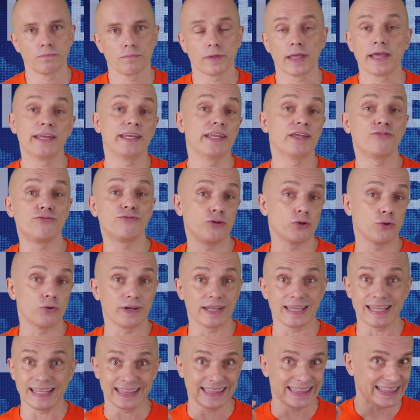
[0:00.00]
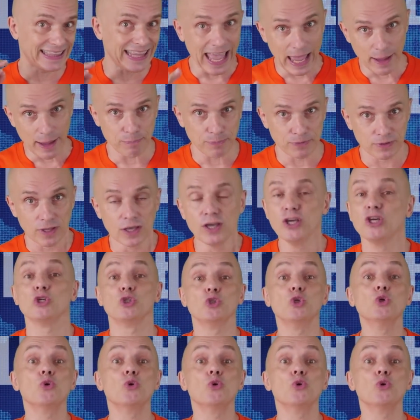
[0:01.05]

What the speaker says: And if you're in debt, you're